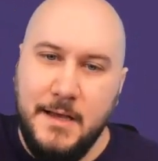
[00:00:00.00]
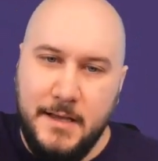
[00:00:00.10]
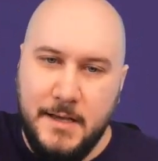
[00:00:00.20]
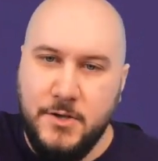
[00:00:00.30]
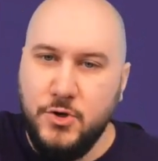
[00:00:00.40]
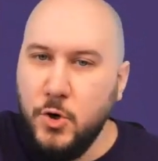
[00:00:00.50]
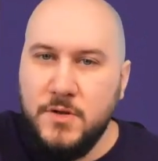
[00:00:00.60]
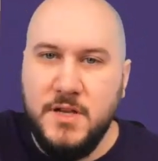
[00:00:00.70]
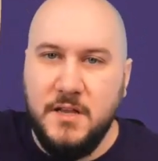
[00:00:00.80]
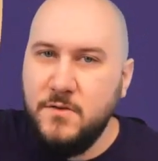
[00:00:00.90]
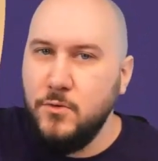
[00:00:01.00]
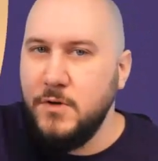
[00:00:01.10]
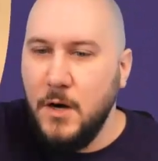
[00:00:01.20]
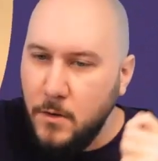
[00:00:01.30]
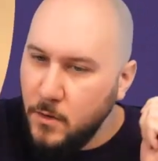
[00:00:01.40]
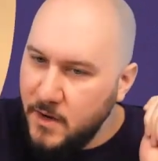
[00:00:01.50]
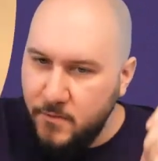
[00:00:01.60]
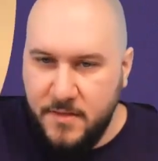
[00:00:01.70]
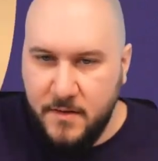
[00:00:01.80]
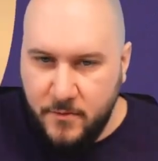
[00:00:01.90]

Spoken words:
Yeah, you don't need to download everything from